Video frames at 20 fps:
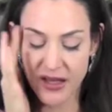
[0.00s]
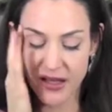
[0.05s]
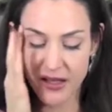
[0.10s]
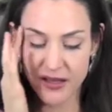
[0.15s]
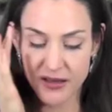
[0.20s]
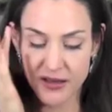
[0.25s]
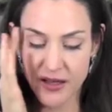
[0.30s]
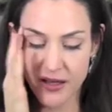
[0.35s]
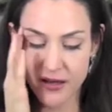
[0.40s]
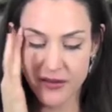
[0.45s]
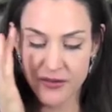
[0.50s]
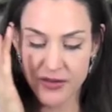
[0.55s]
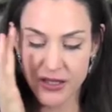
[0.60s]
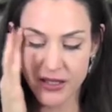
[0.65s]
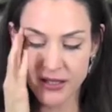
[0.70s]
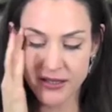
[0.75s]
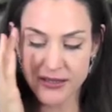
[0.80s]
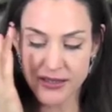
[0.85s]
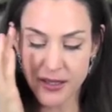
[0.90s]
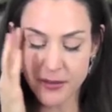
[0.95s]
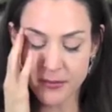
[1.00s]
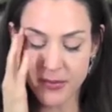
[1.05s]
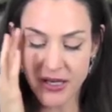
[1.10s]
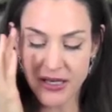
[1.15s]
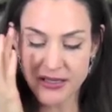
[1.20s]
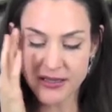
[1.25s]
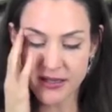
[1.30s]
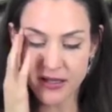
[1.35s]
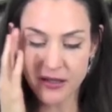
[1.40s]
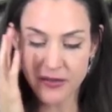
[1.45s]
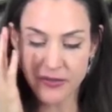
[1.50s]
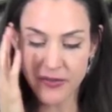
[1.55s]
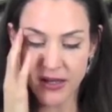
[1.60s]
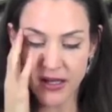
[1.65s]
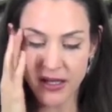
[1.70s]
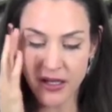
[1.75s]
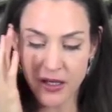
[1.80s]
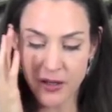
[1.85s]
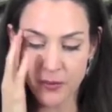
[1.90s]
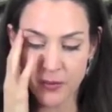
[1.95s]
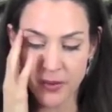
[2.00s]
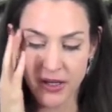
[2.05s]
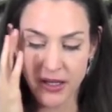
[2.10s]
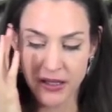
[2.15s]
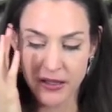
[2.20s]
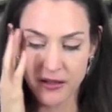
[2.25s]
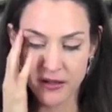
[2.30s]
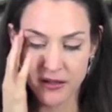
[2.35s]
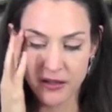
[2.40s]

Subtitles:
I love and accept myself anyway.